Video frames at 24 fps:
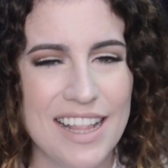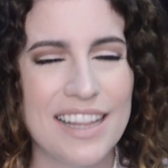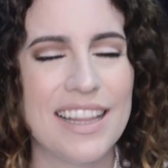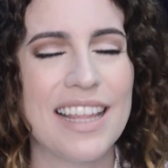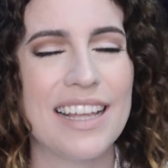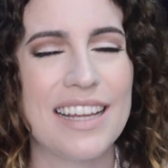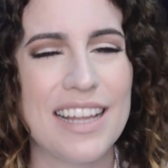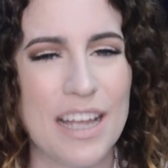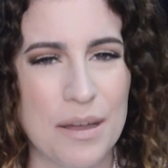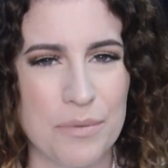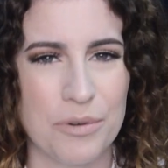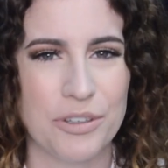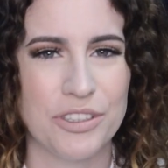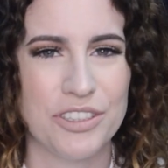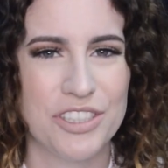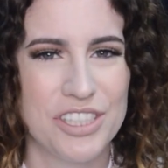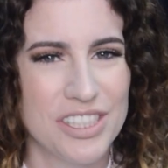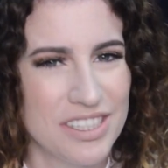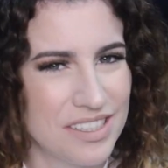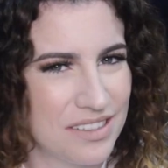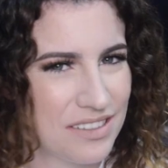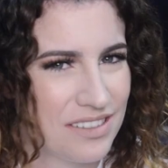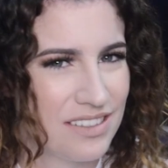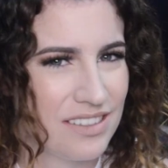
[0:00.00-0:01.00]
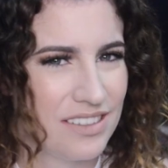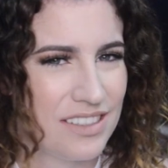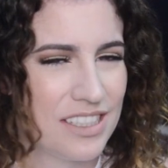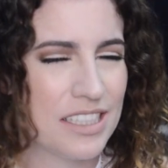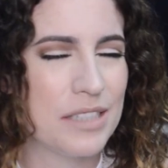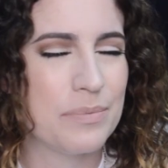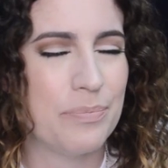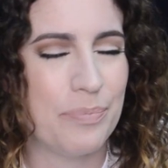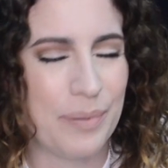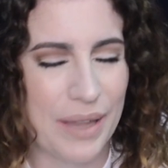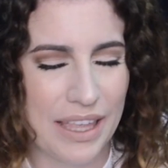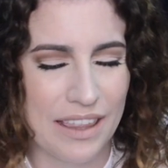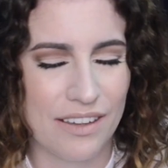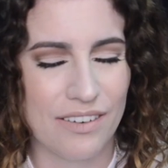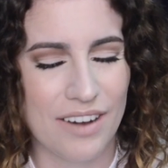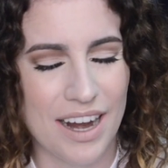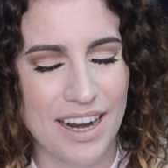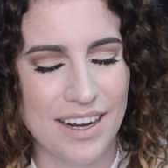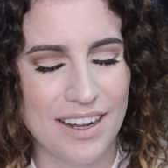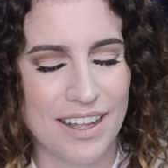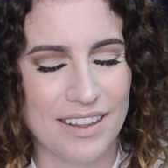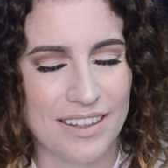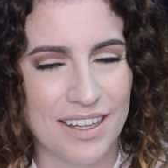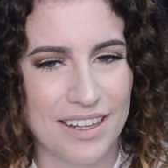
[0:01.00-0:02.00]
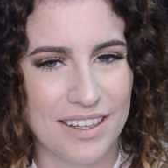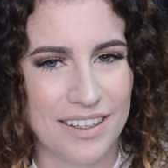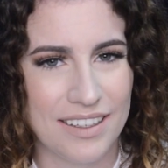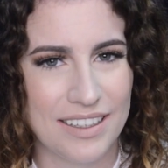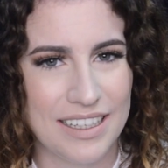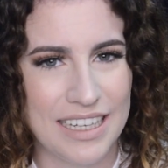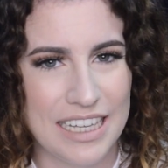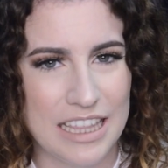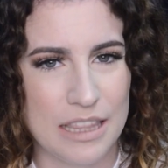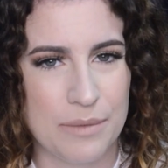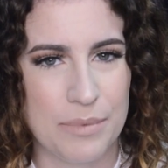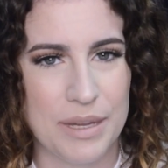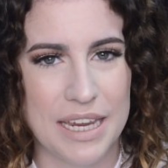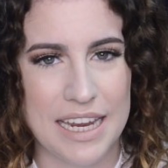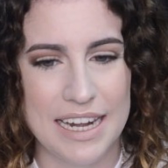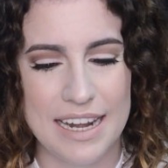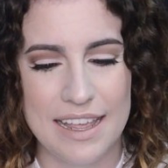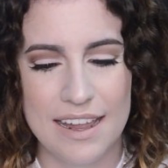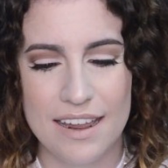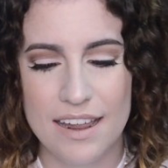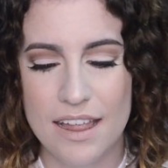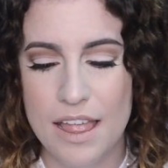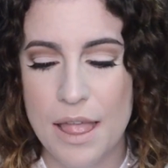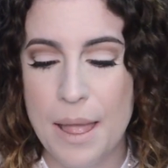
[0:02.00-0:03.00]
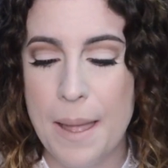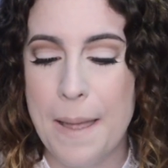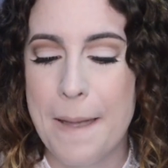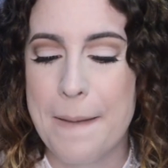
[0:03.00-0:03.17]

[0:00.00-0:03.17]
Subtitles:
Like, come on, just be the right color in the beginning.